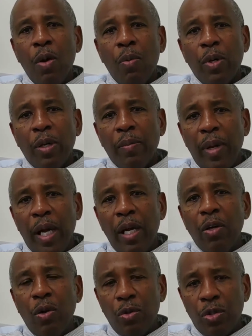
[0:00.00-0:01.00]
When a
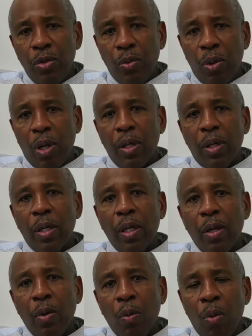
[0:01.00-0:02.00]
man goes to work,
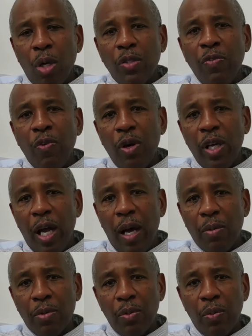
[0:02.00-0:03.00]
works 40
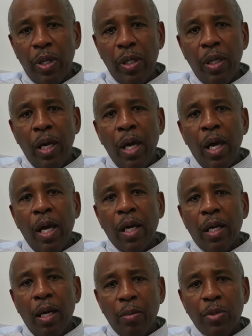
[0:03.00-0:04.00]
hours a week,
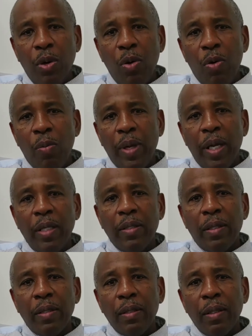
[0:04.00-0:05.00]
and comes home
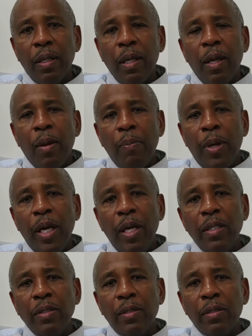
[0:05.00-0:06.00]
and
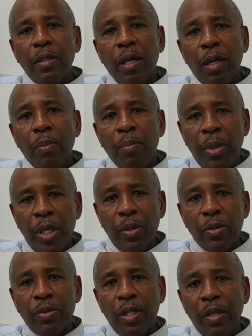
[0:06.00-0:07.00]
pays
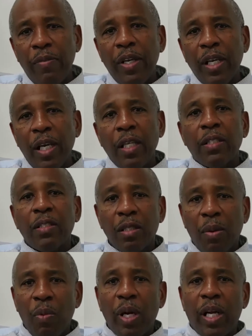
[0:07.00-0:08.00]
bills living in
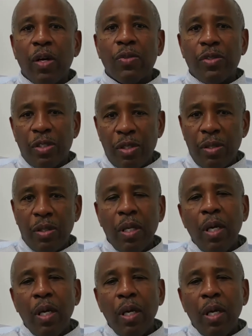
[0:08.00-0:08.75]
someone else's